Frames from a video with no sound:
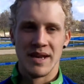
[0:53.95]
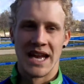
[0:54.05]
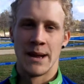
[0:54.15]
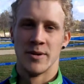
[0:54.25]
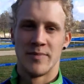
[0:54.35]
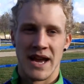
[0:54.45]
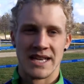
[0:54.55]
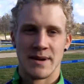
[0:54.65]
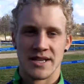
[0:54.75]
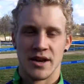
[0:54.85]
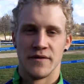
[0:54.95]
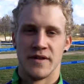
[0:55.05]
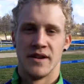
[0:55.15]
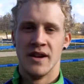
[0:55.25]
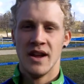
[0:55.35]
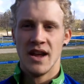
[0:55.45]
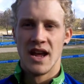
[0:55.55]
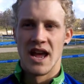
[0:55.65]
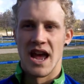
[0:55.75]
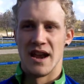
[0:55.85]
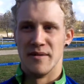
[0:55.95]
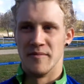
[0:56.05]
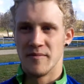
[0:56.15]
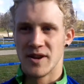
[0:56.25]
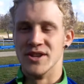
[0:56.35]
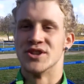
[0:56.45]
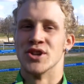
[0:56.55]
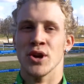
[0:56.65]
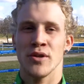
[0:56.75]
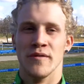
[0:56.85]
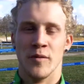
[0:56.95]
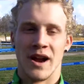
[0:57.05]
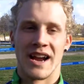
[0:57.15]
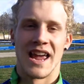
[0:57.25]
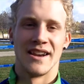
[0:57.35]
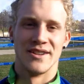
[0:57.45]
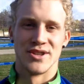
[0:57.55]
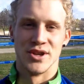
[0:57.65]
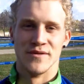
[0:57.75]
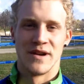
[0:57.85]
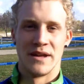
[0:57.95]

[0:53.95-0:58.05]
being able to pace myself and and conserve where I can conserve,